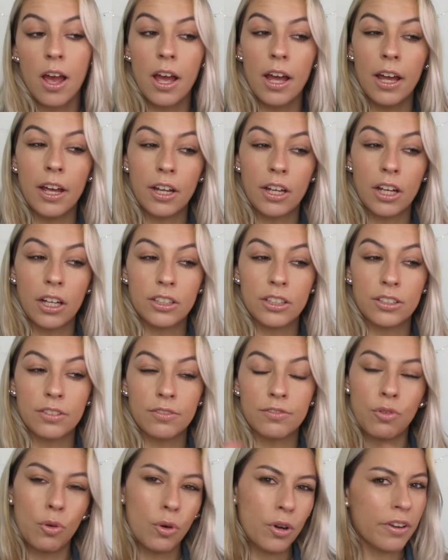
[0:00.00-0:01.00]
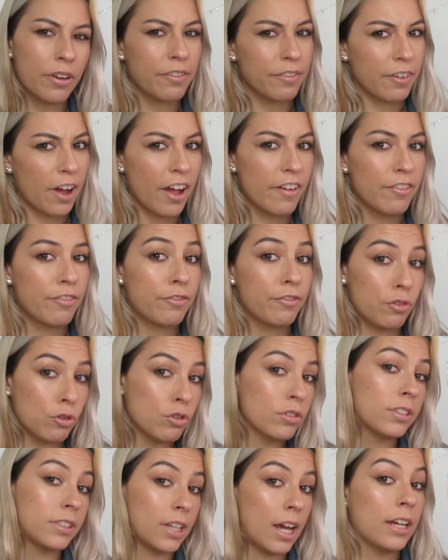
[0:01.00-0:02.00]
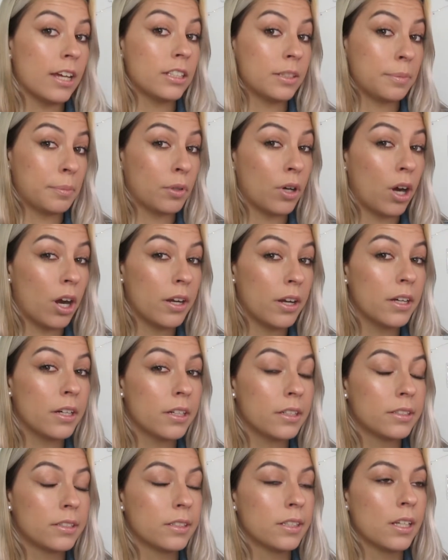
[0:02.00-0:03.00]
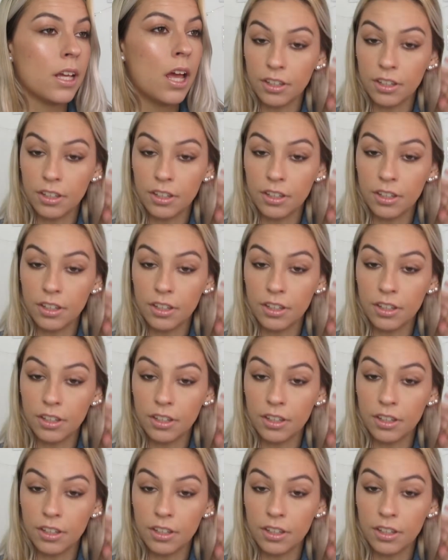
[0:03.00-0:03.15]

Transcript: It gets four to five full-size products.